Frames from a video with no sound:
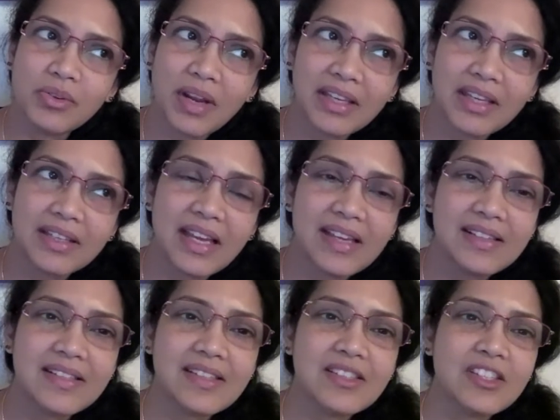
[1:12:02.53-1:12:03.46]

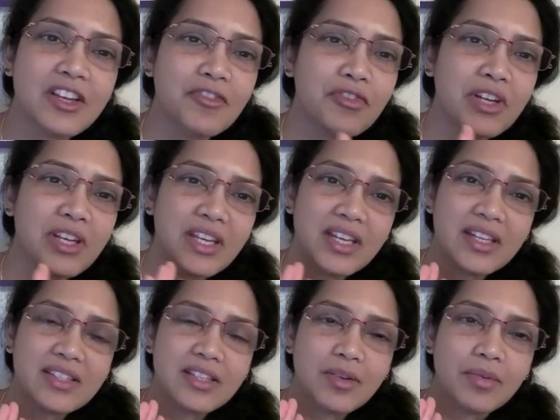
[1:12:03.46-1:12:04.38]
recognize the suffering,
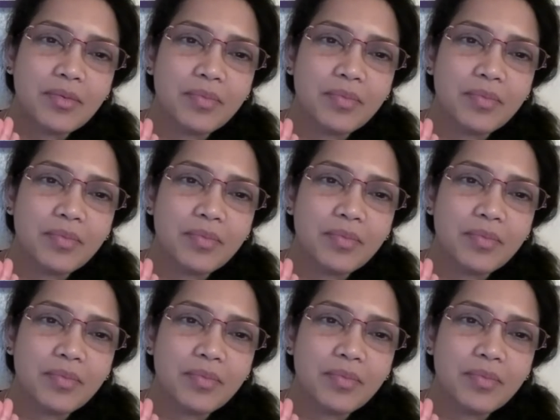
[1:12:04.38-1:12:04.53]
it is